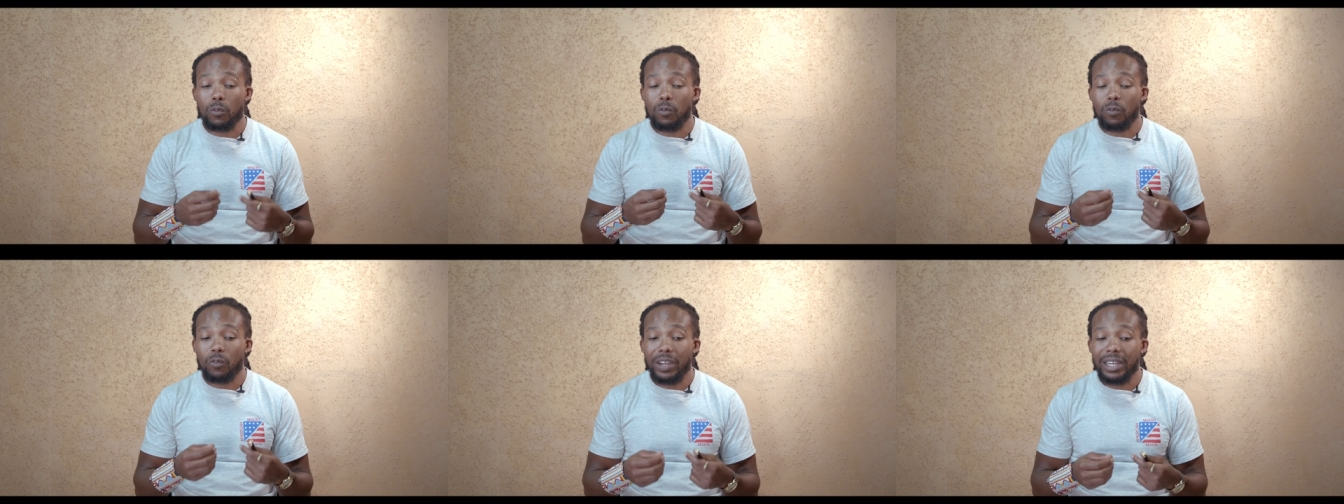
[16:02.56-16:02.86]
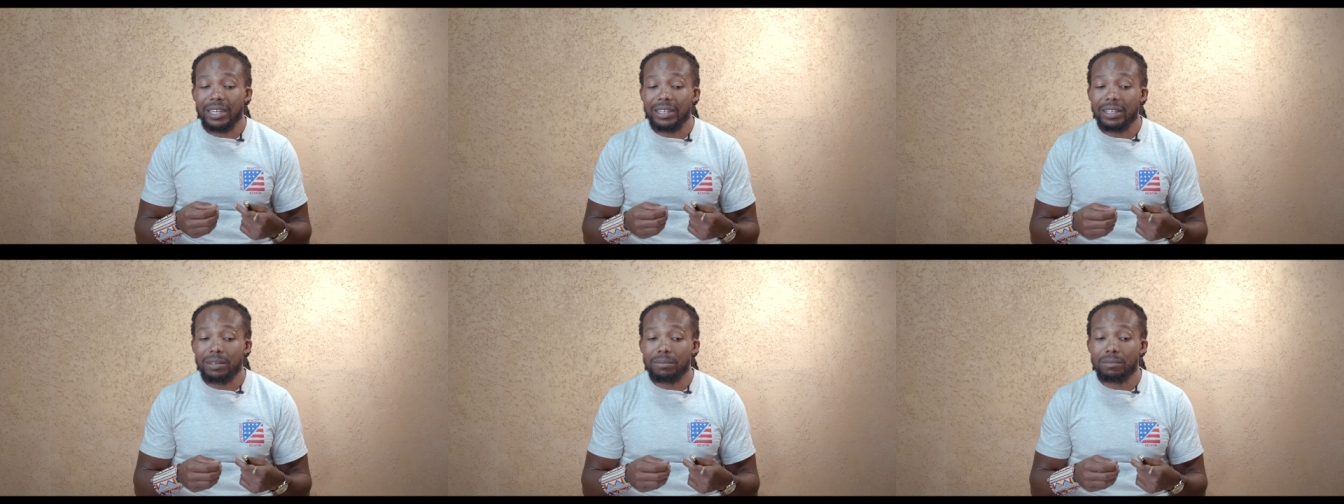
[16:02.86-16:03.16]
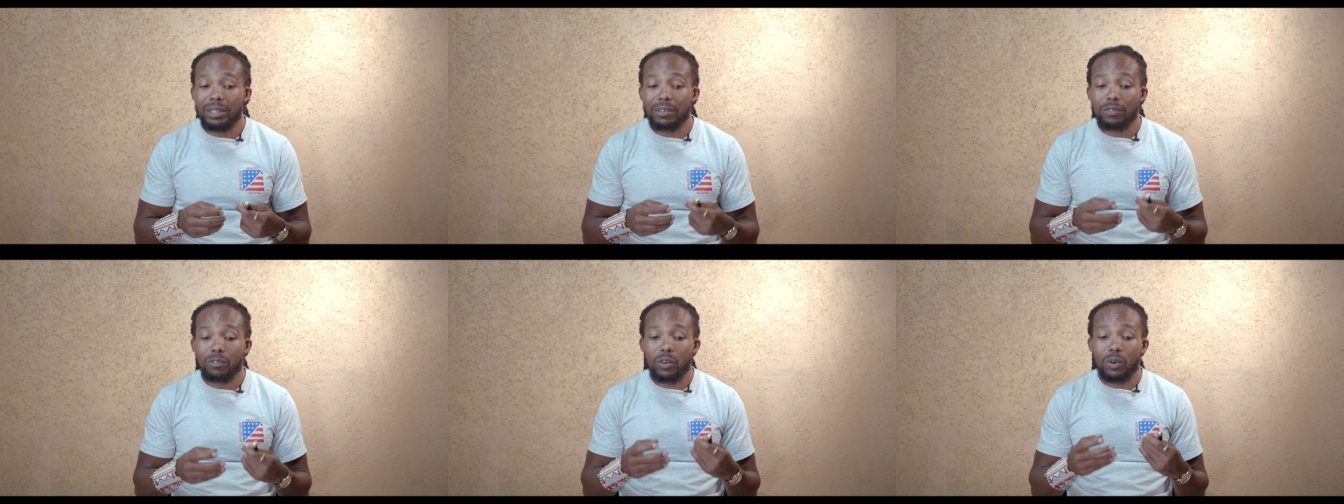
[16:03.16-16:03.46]
find them,
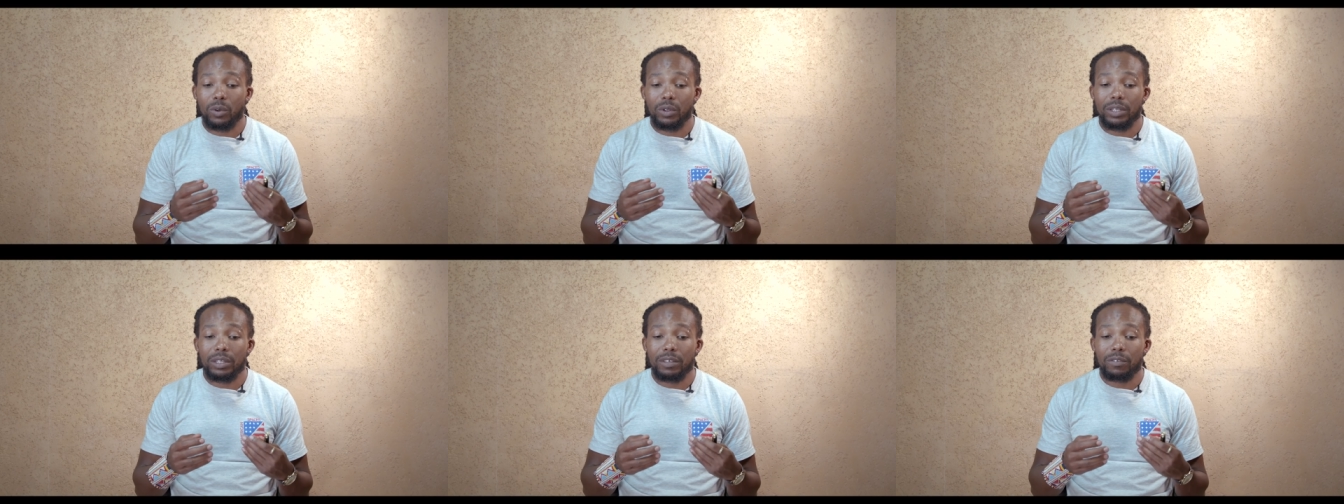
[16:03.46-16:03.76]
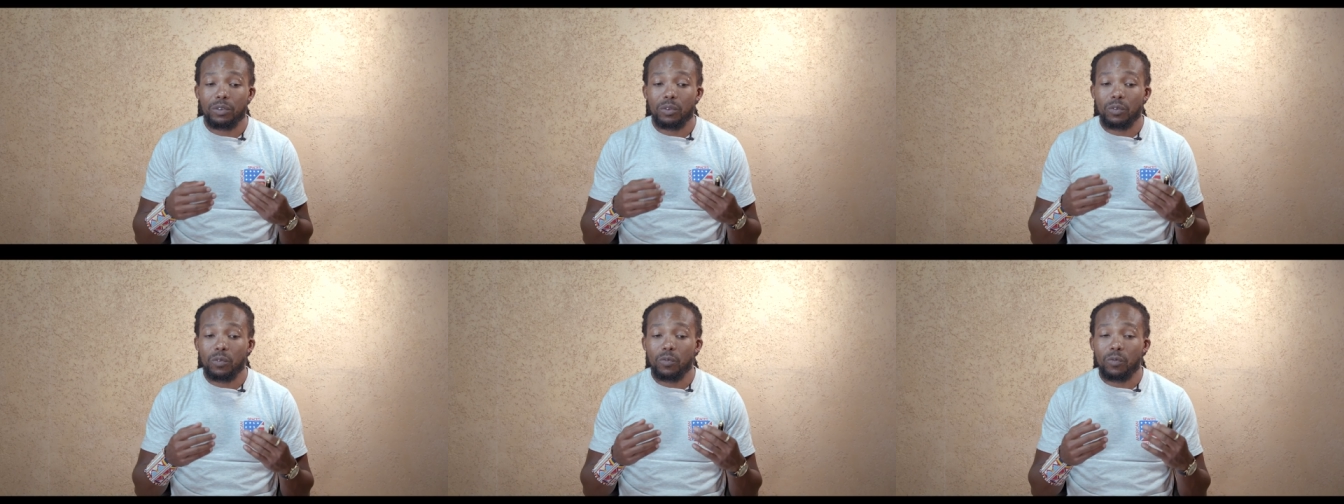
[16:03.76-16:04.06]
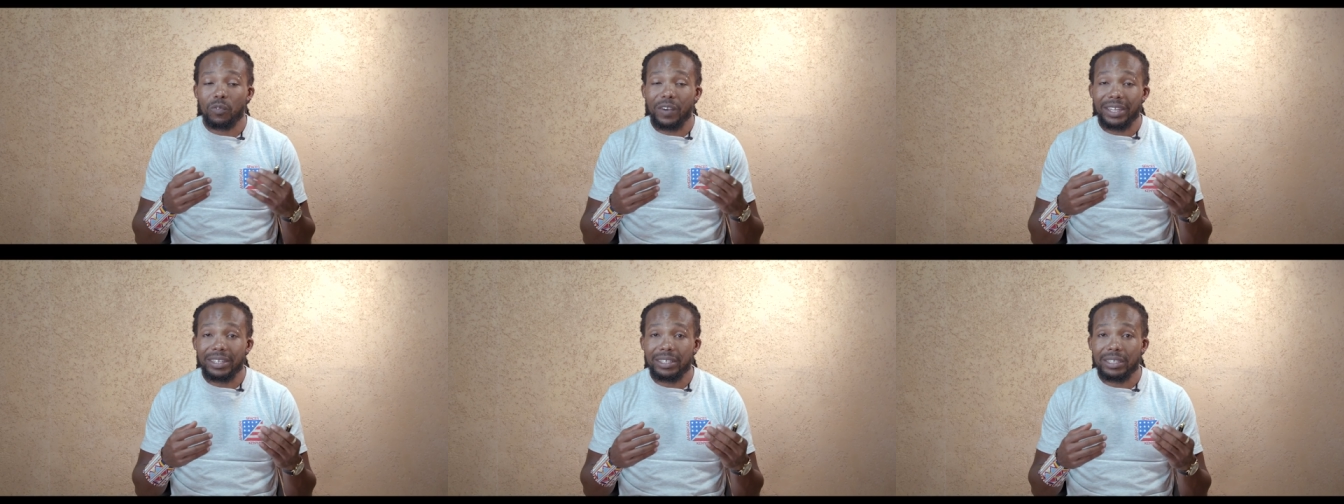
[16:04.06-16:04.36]
they've gone, if you
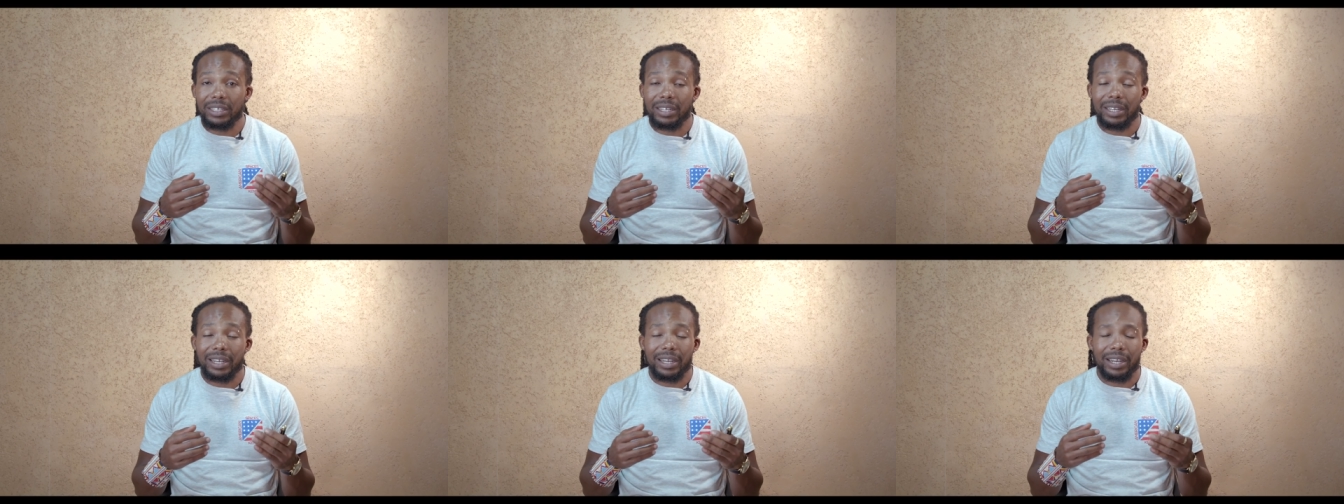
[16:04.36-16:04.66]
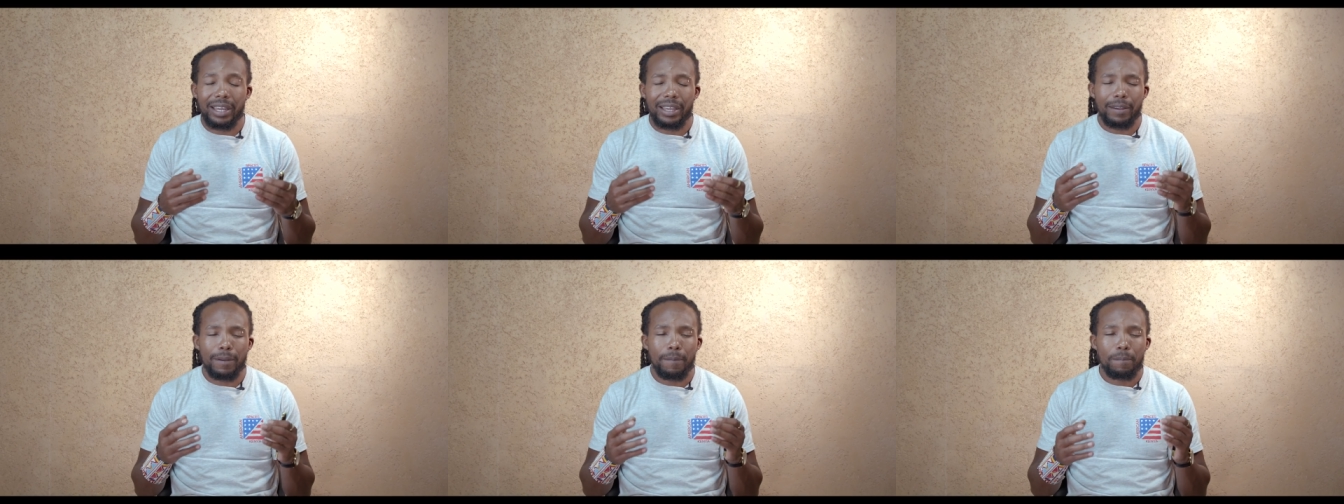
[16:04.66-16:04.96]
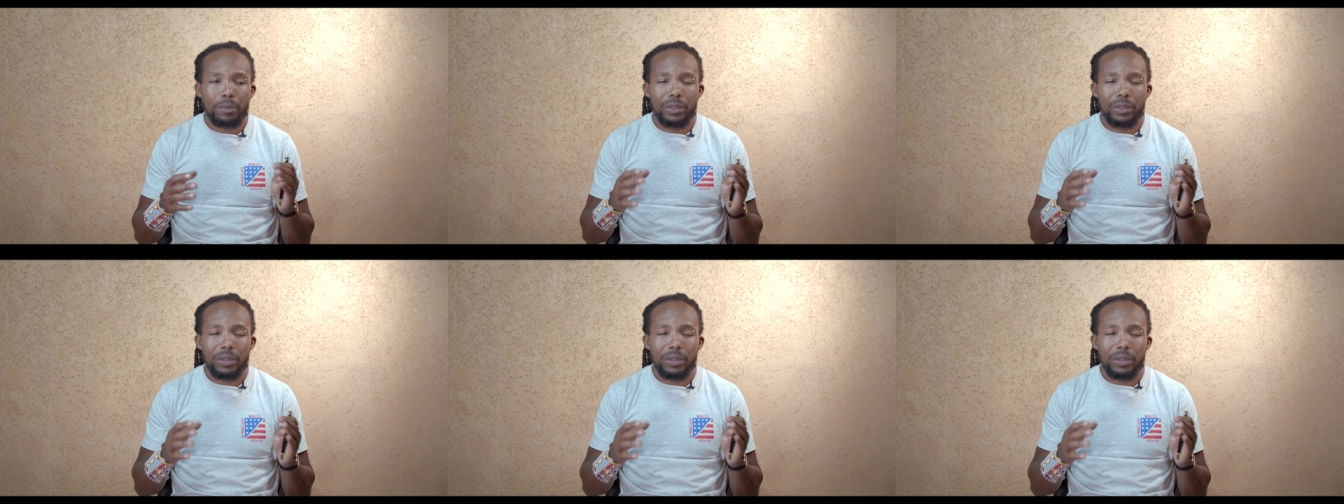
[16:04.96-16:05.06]
find it like,